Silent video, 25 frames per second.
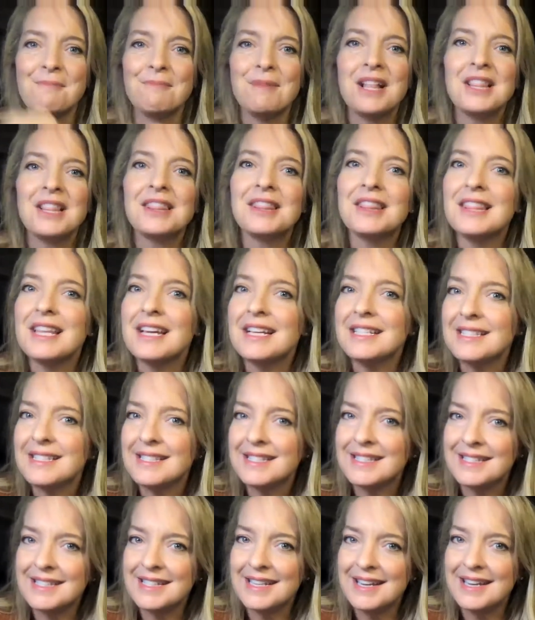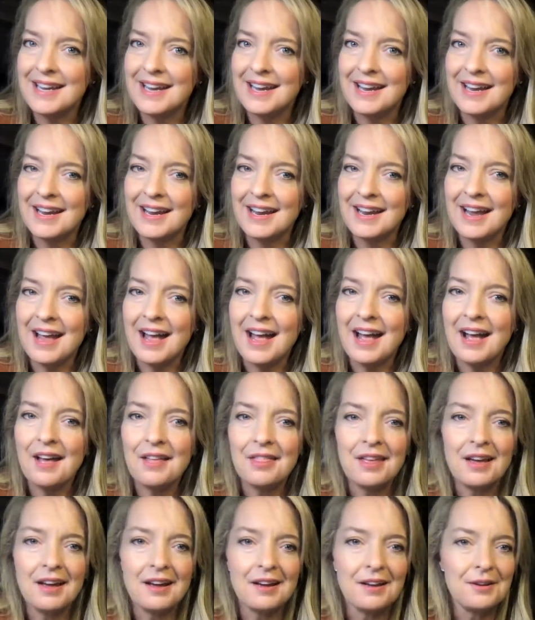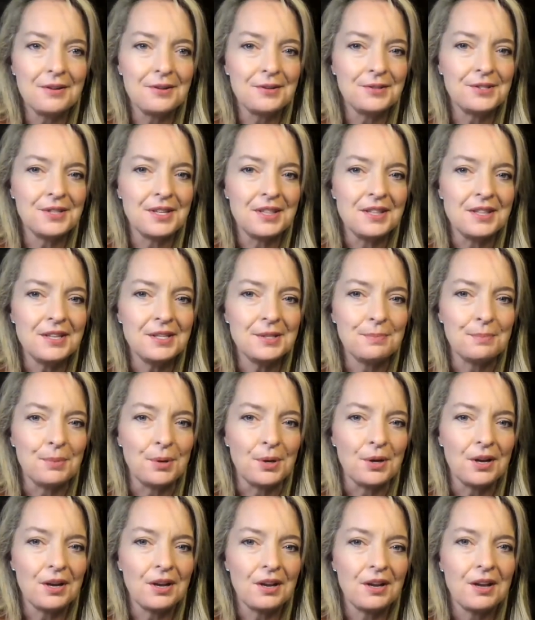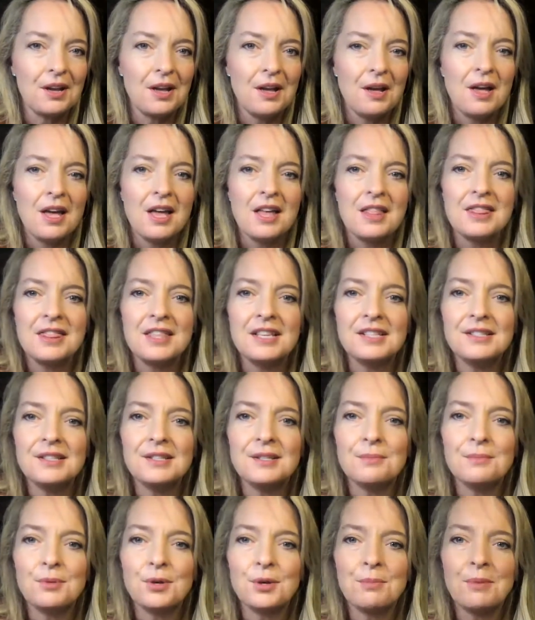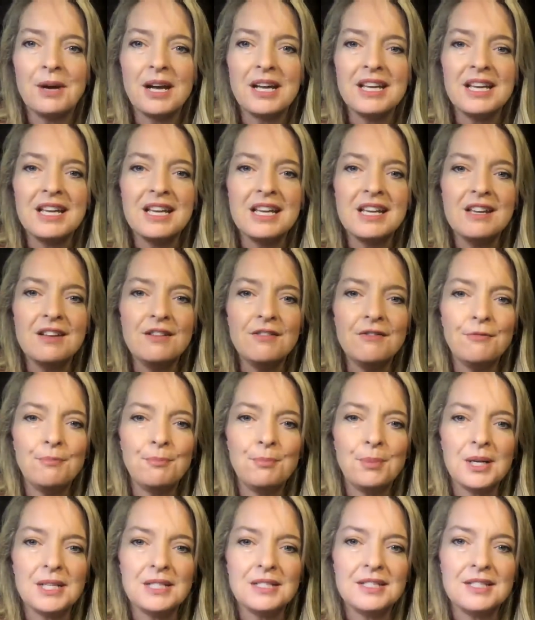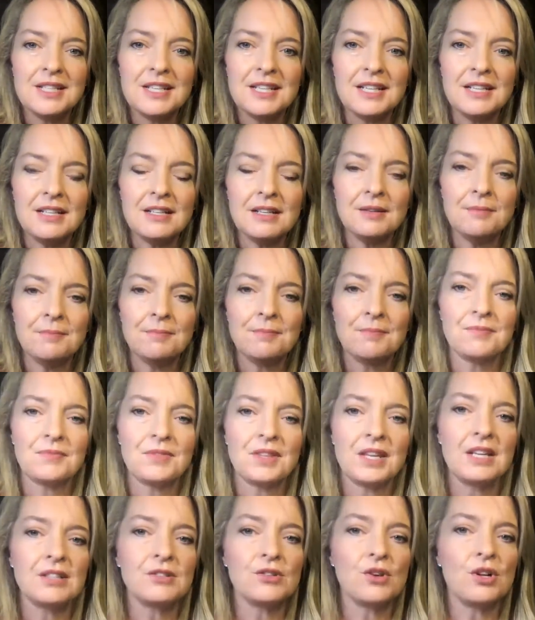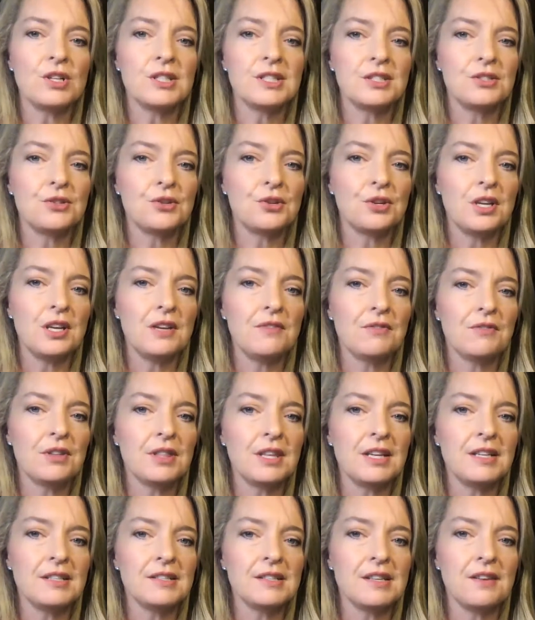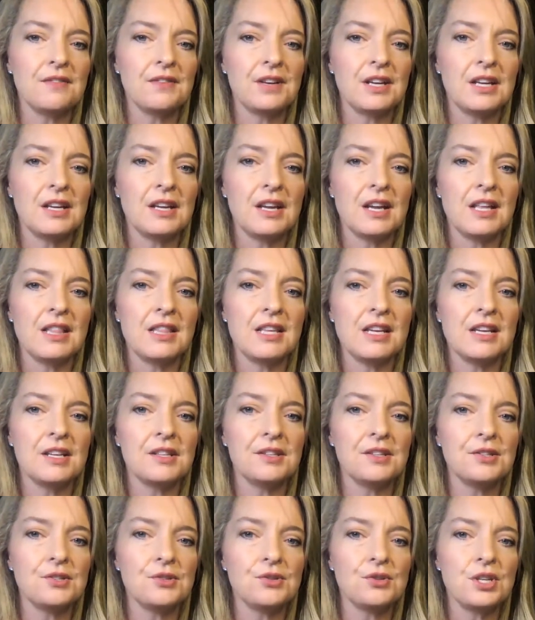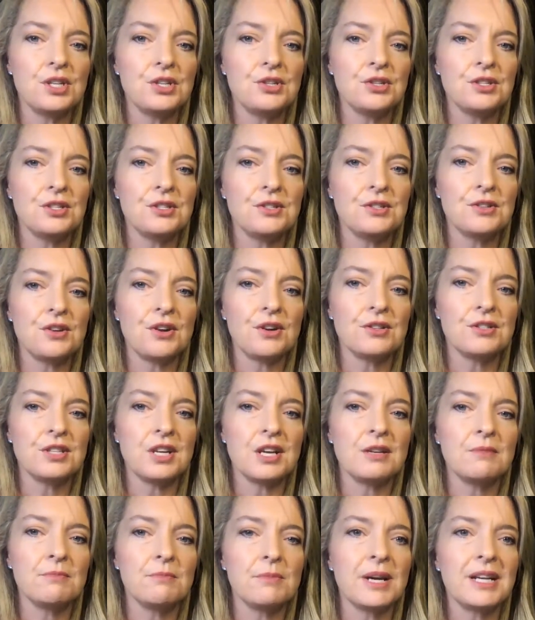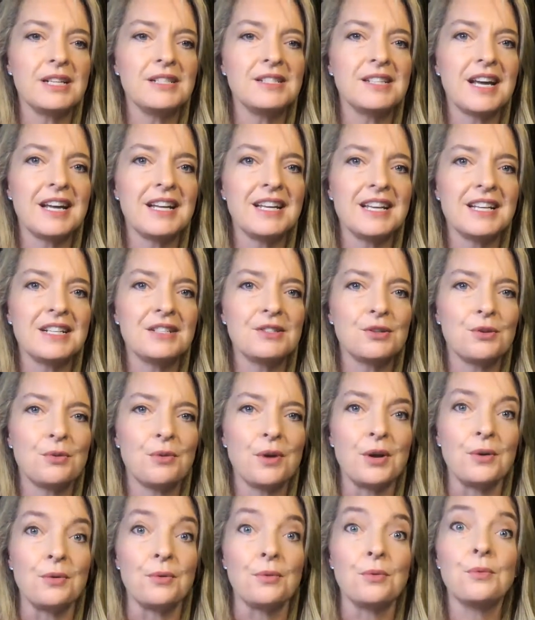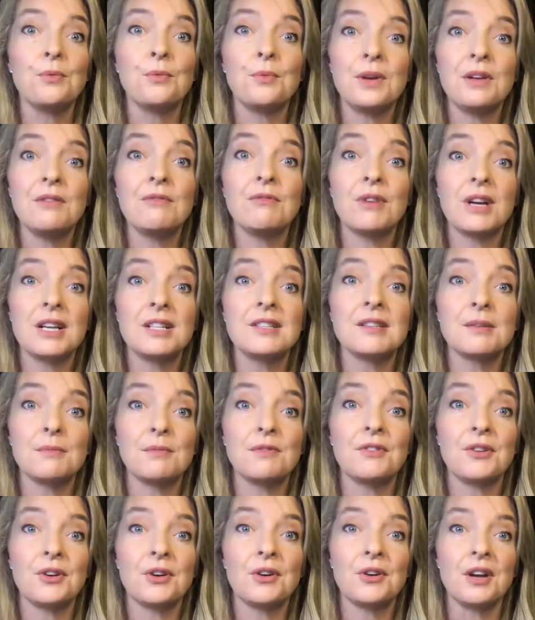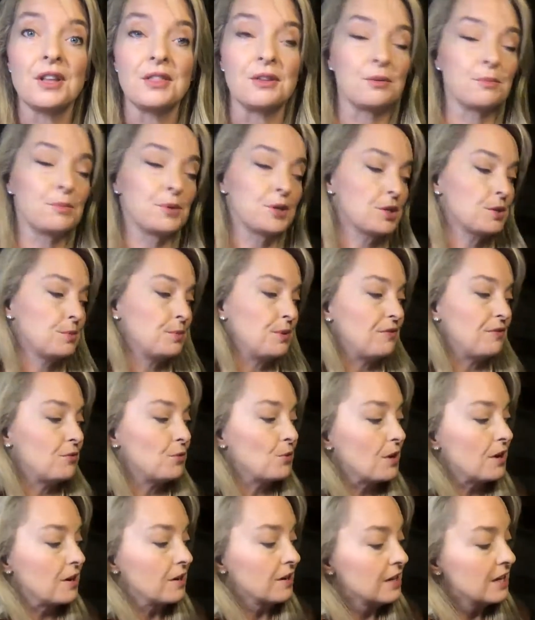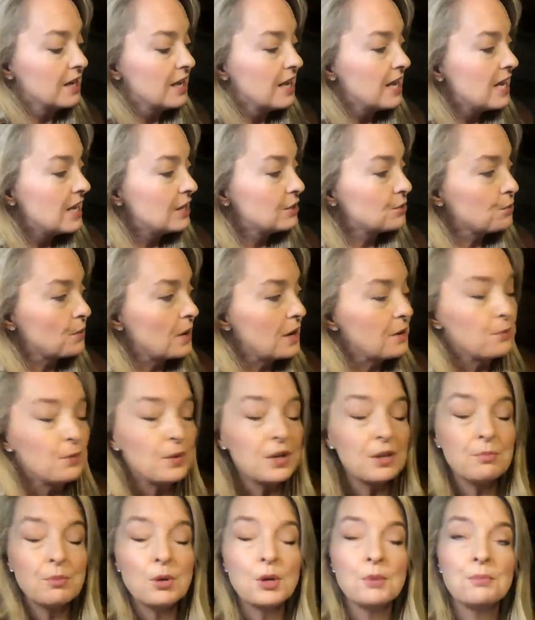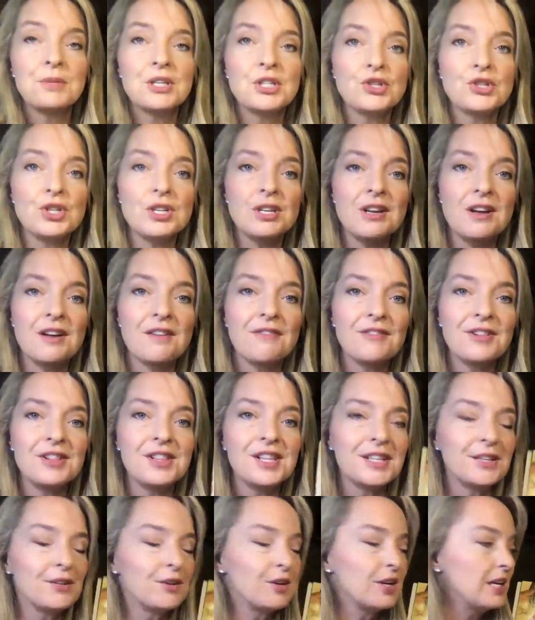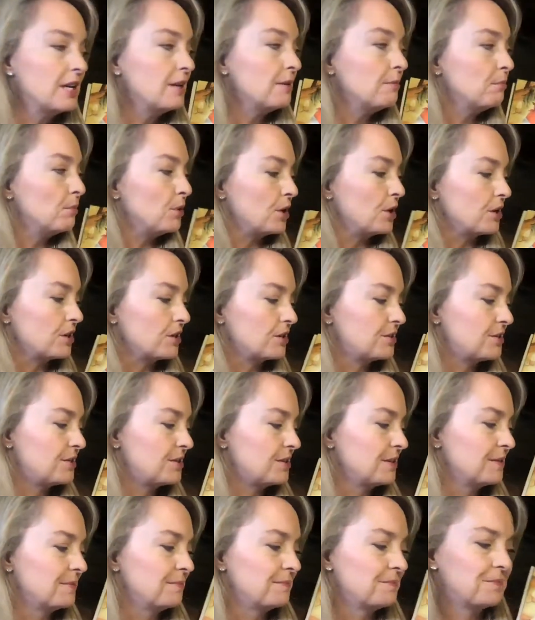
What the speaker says: Let's see how that goes in this book. This is a book by Eve Bunting. It's called A Turkey for Thanksgiving, and the illustrations are done by Diane DeGroat. We've read some of her other books before. It's read with permission of Clarion Books.